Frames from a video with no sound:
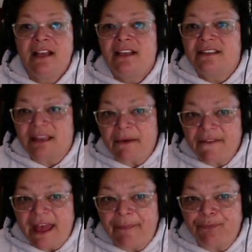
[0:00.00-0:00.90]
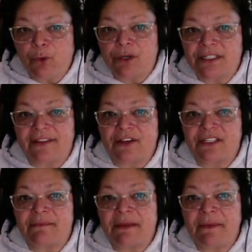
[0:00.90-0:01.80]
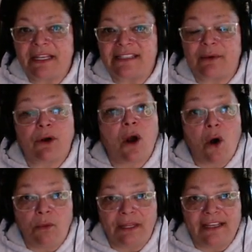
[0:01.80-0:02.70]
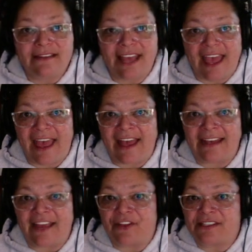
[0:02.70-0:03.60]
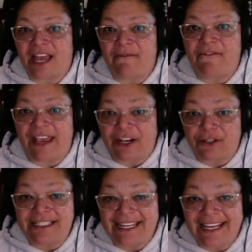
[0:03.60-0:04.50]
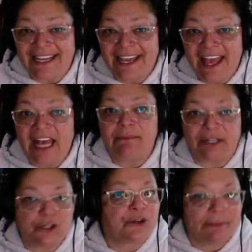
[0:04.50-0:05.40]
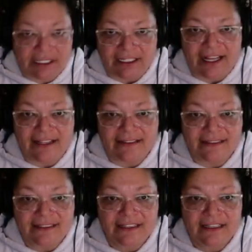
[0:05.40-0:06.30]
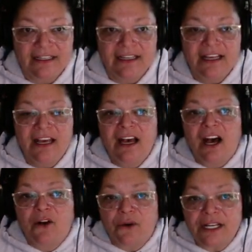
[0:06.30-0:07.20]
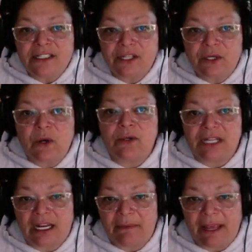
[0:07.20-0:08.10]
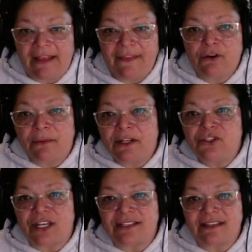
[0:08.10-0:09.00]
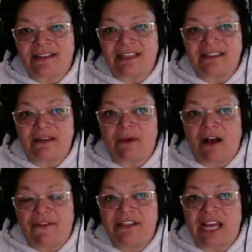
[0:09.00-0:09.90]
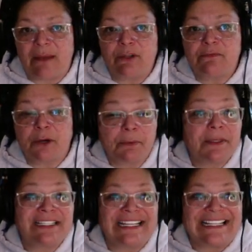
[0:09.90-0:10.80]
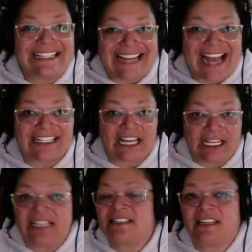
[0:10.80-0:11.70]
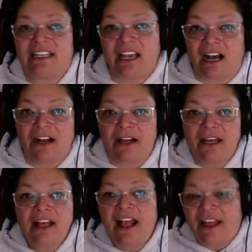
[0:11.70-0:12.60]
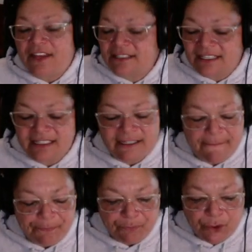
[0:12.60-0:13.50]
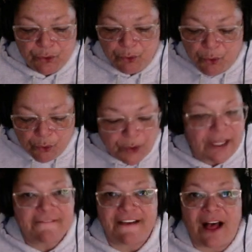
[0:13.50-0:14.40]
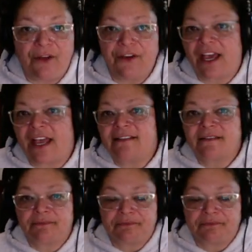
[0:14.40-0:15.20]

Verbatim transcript: Some of them were sent there simply because they were homeless, and at the time, vagrancy had been criminalized. According to O'Donovan, the criminal justice system of the time was purposely stacked against the young. And this is really foul, you guys.